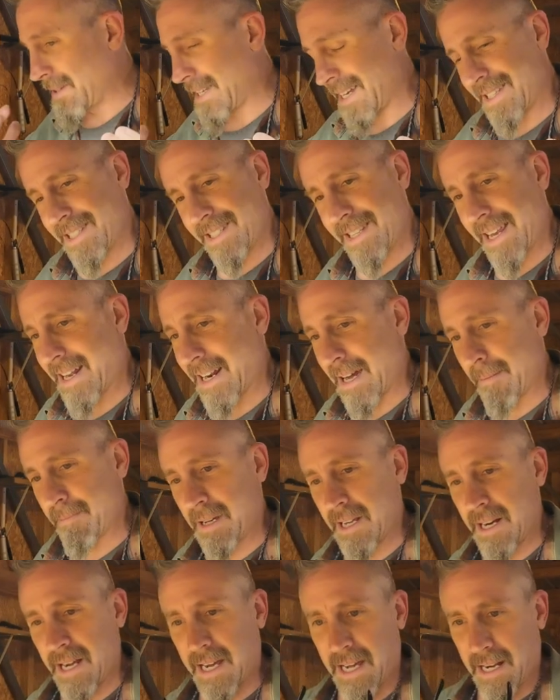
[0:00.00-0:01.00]
that setup,
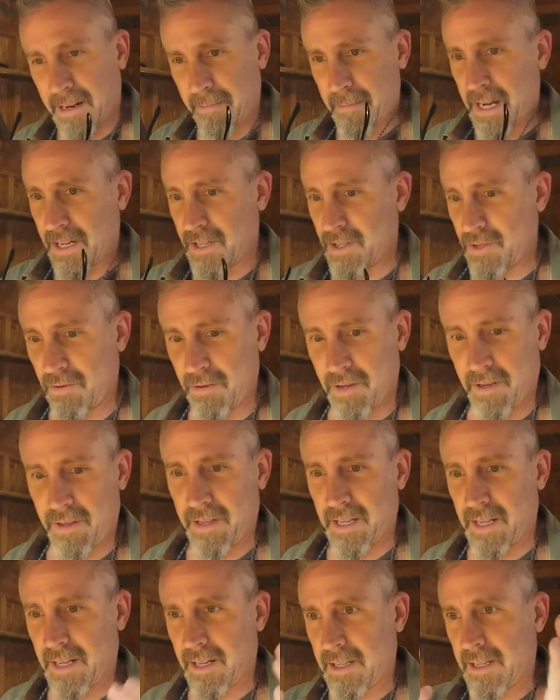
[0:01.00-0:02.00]
and I got to make sure
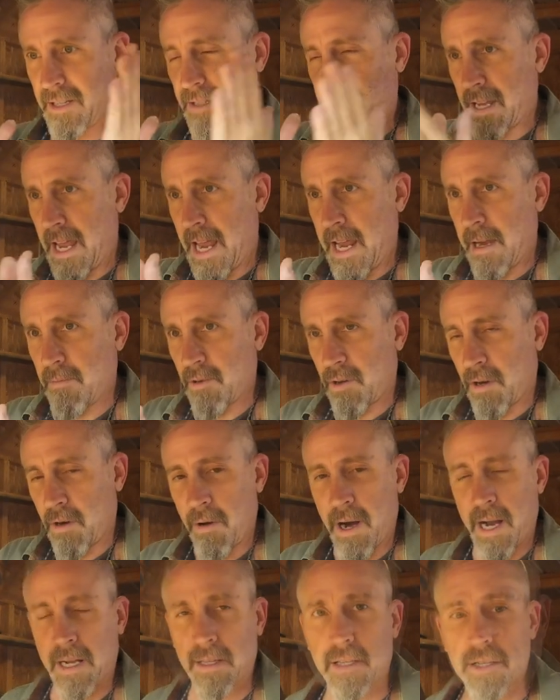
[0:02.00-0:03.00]
that it's aimed
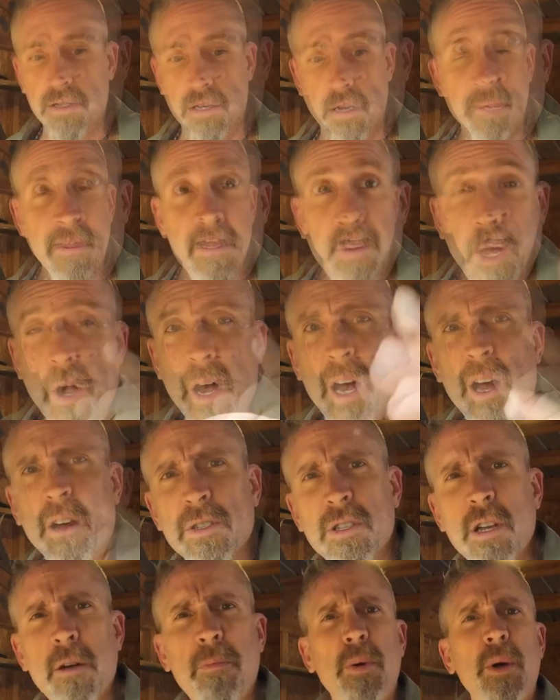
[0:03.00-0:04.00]
correctly. So, I
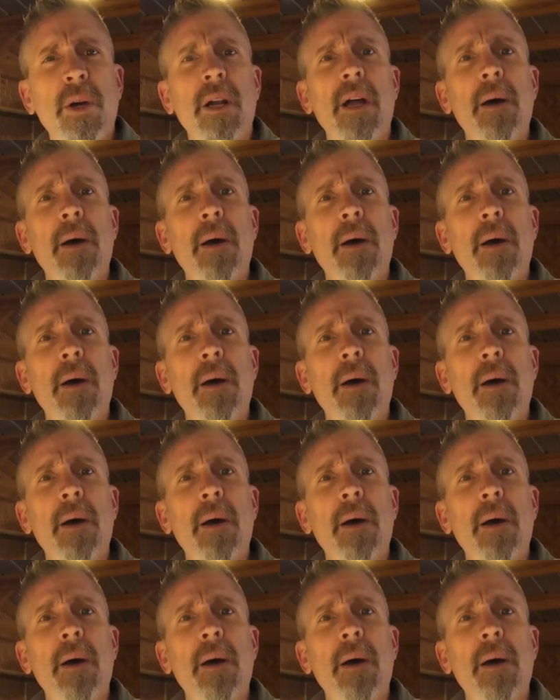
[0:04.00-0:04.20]
also put